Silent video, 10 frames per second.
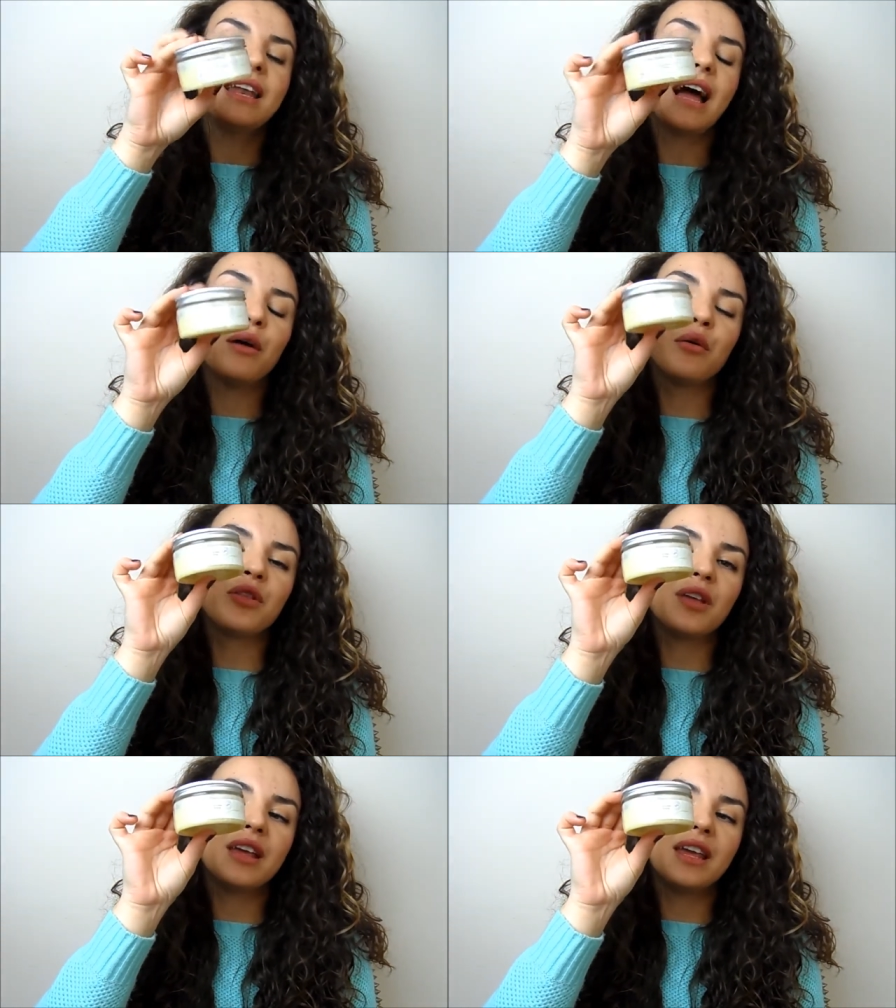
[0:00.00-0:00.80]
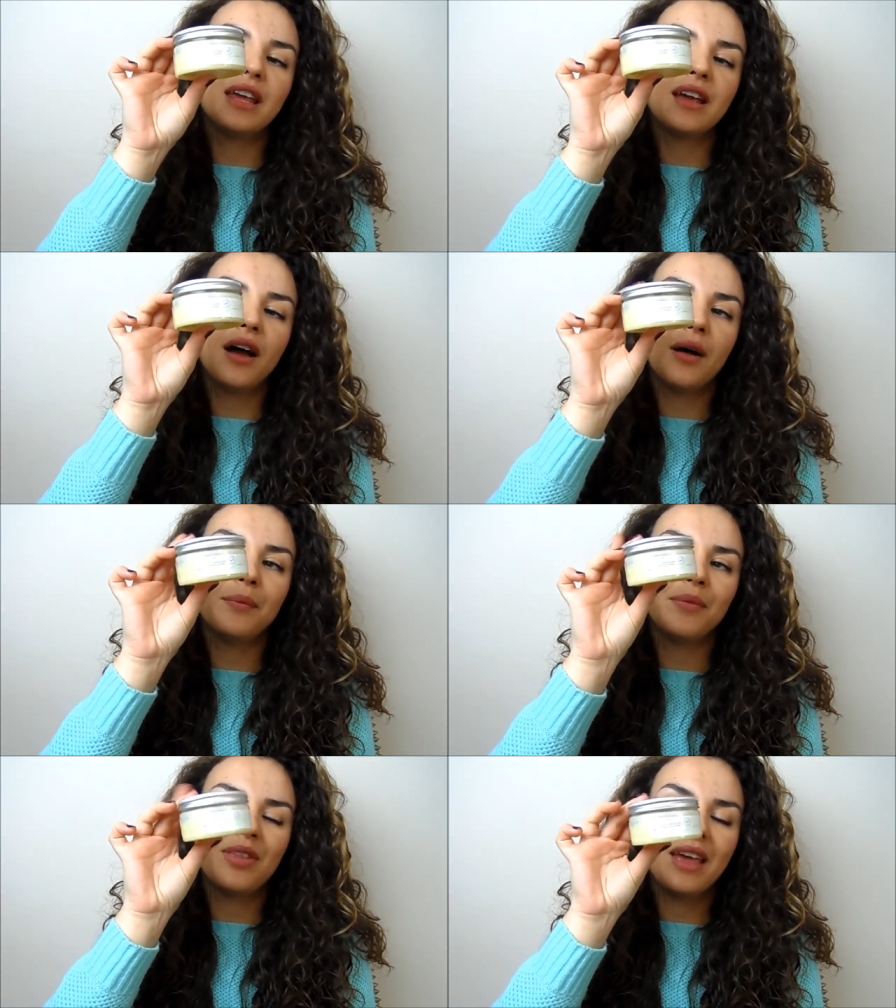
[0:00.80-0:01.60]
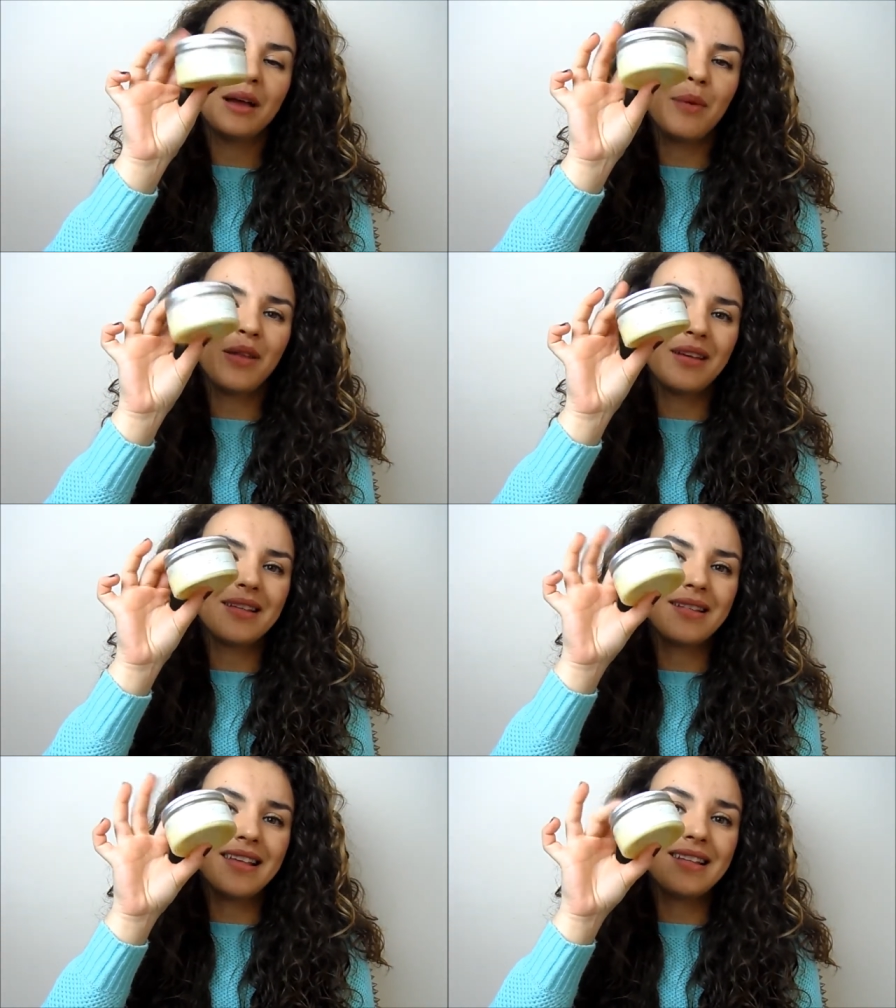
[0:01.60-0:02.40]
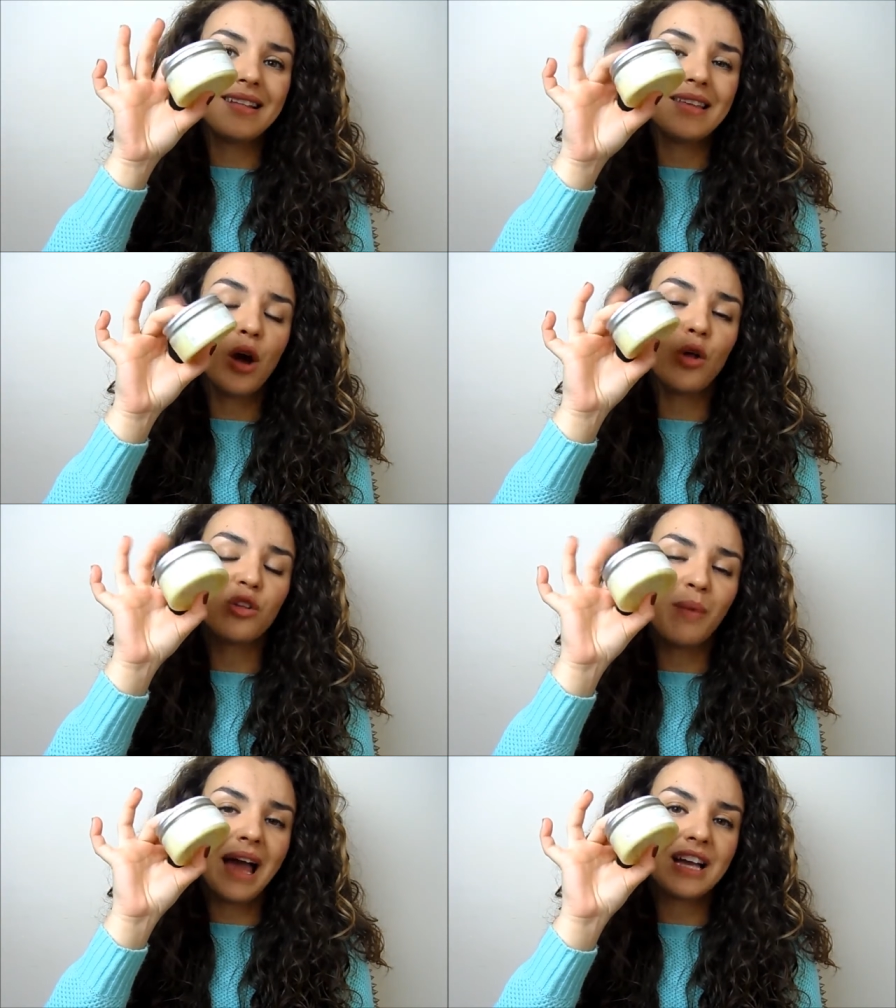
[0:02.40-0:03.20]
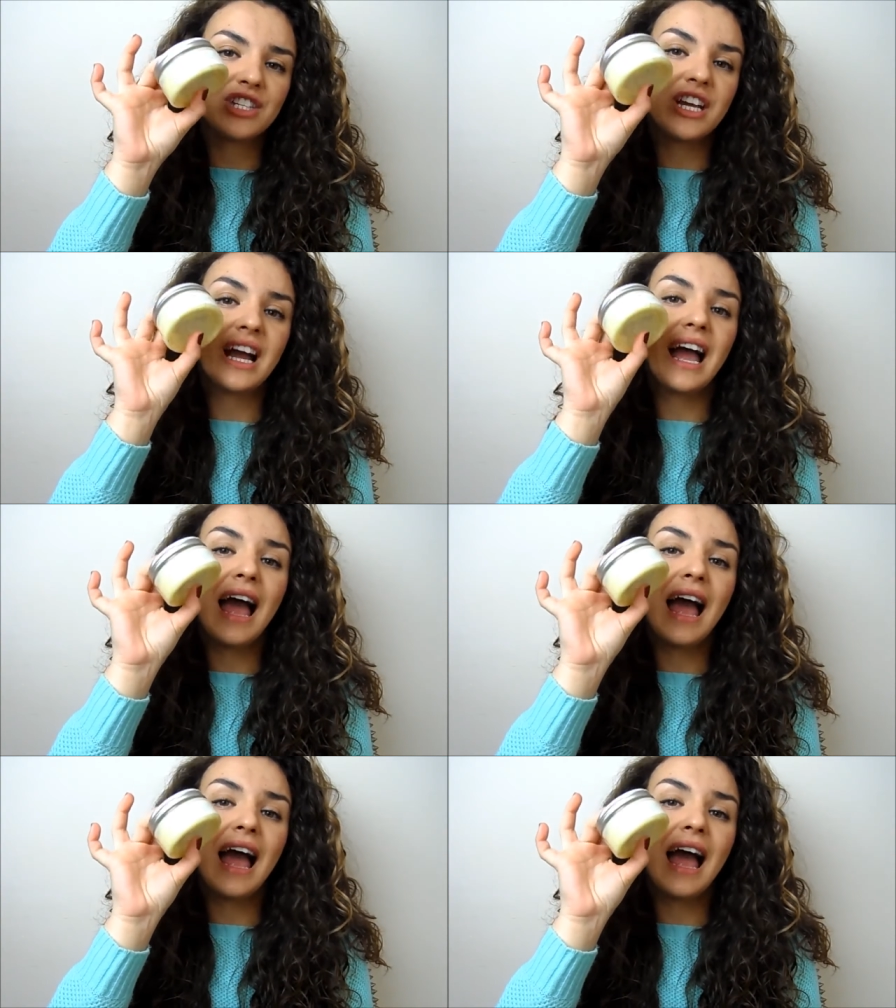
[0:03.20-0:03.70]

Now the thing about this is the old packaging.